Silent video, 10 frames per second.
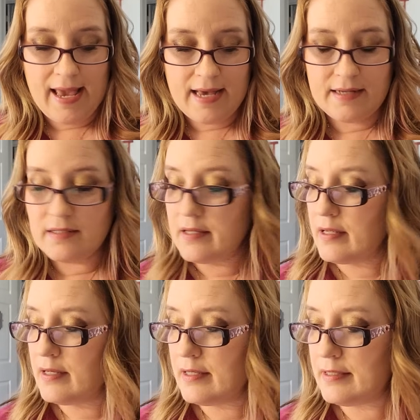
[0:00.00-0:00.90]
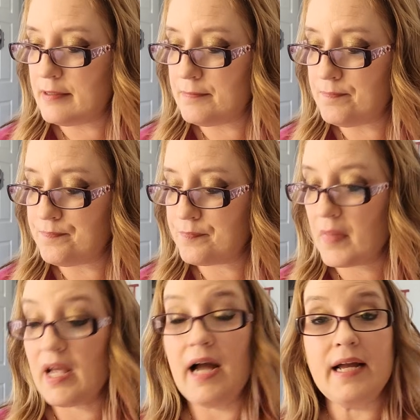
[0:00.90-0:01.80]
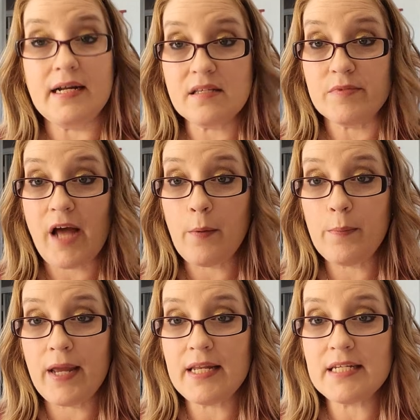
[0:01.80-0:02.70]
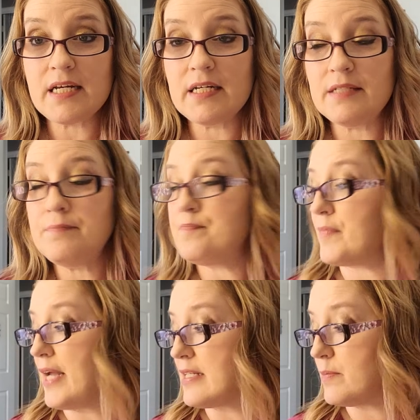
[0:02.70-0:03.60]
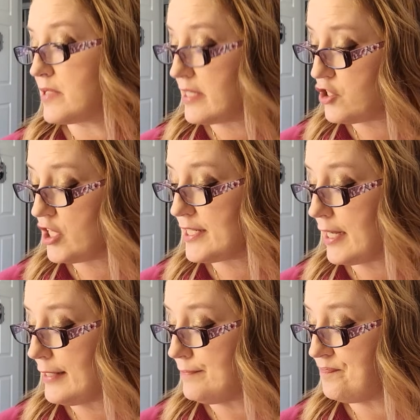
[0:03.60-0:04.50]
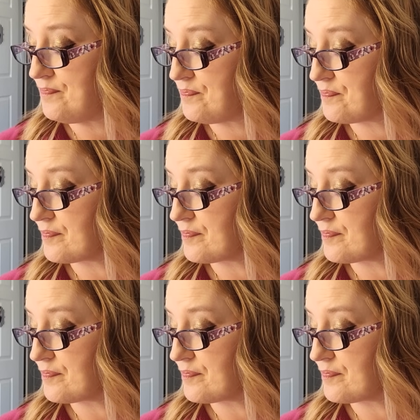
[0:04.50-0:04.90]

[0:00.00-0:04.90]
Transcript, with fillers: And I got some diamond painting done, got some stitching done,